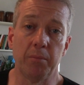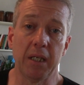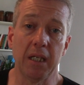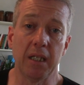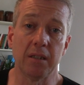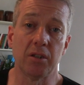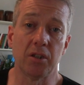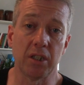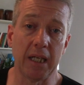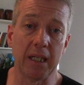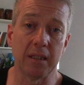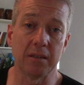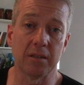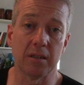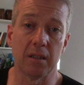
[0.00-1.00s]
beginning to
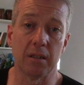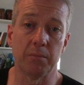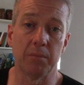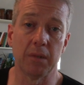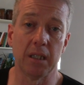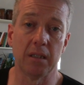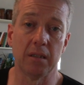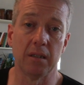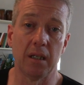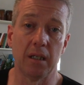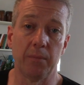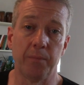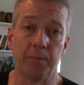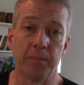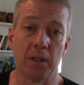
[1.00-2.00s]
challenge them
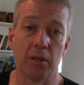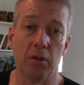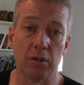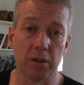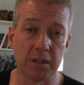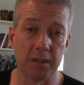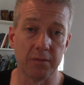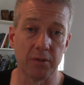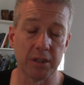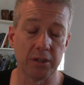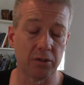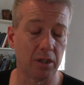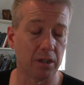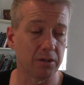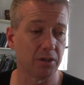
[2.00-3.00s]
in cognitive
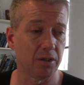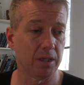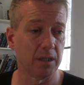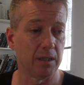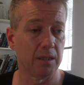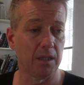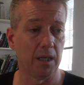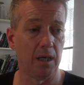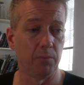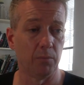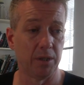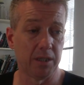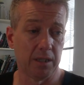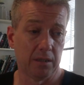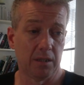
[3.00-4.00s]
restructuring,
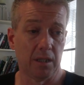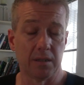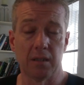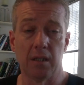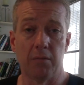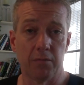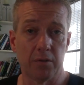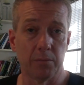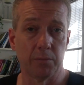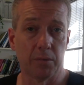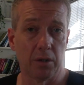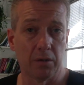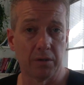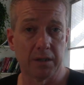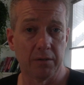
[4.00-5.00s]
which it does come from
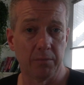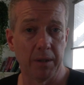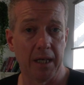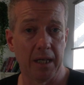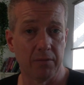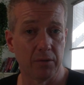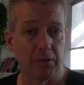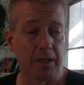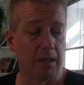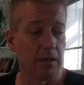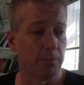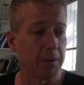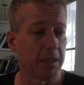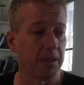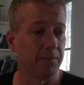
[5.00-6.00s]
cognitive behavioural
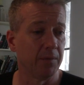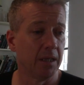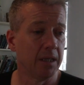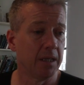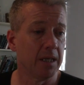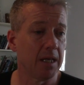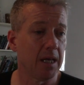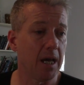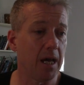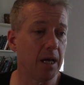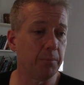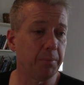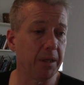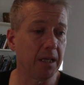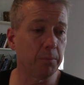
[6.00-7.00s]
therapy.
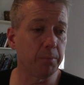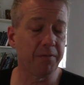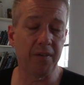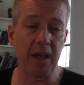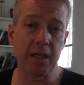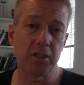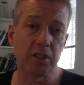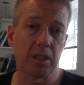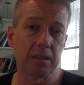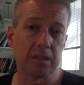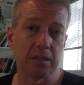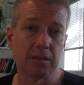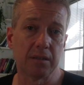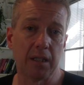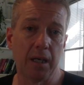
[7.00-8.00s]
And being a perfectionist
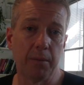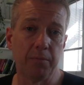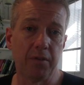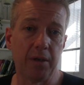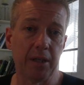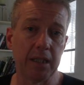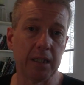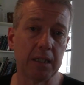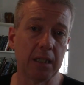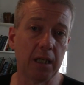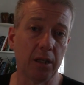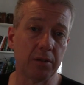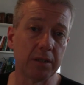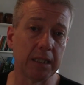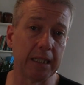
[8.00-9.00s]
is very
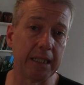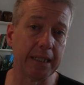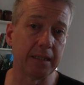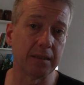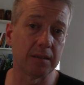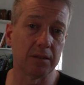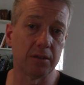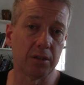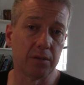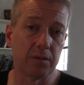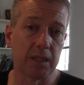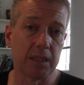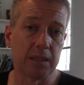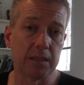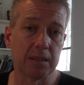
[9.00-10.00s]
closely linked to
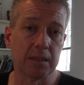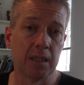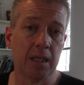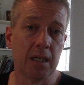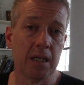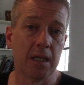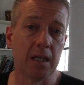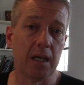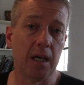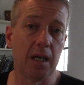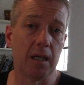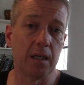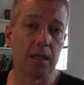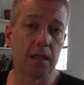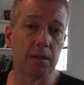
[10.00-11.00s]
this.
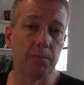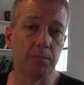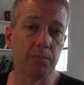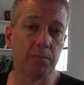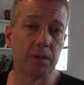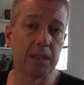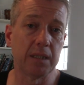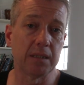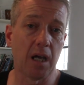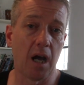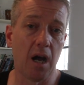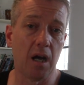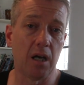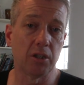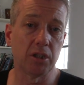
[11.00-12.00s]
This
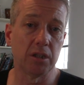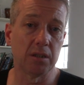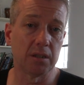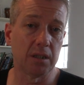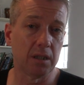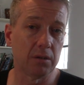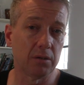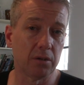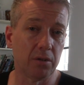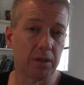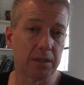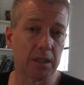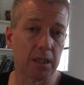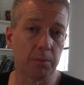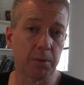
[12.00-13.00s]
harsh internal
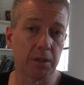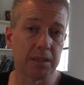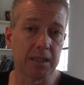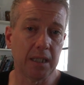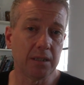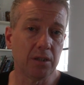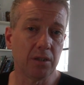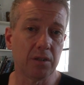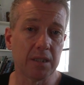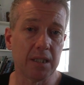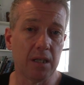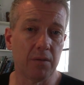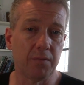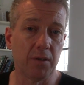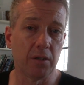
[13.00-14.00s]
critic, but setting
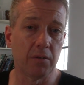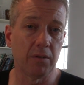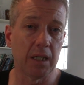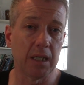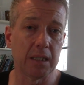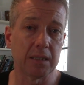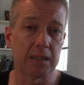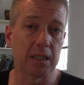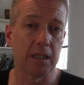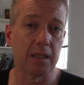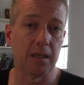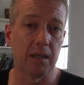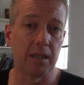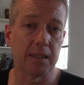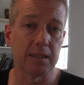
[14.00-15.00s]
yourself
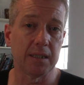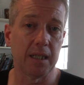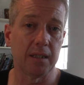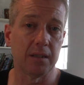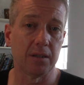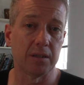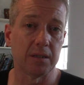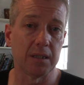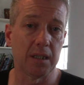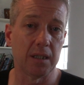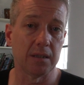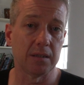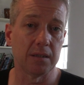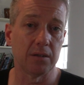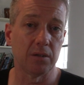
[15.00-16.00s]
unrealistically high standards in
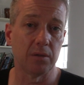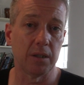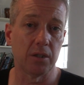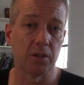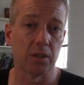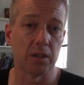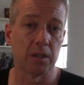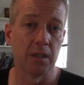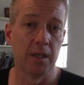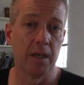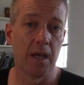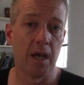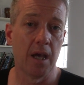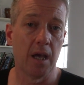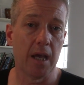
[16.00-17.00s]
any situation
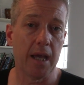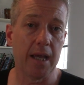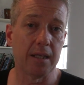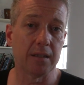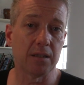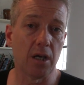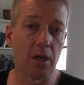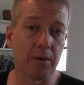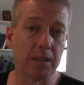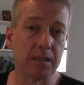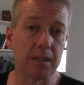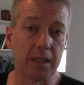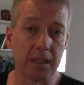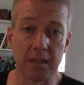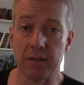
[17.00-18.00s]
is going
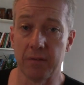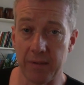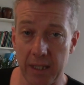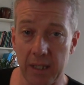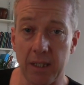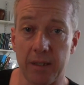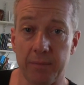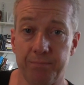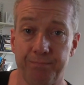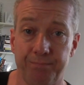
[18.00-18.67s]
to lead to failure